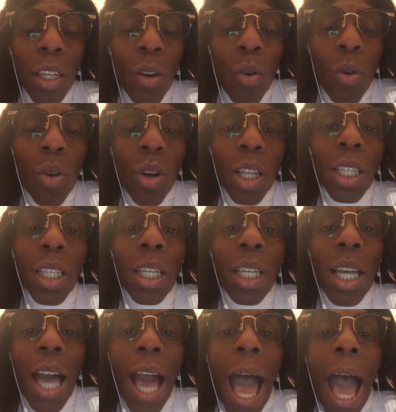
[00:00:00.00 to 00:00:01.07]
on
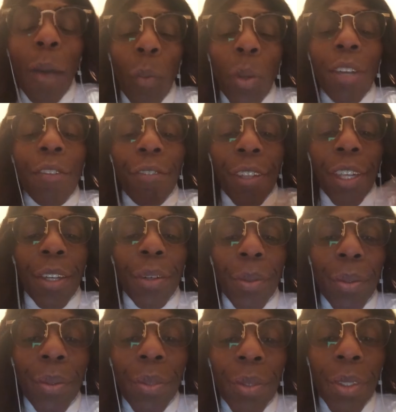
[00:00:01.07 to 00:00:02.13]
how we feel.
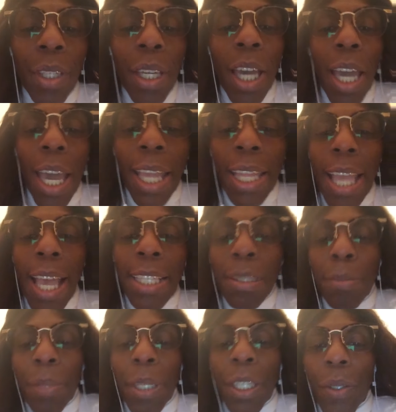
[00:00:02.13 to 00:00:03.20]
And not
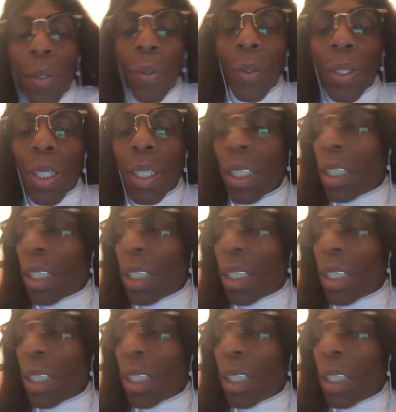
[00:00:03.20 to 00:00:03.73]
speaking on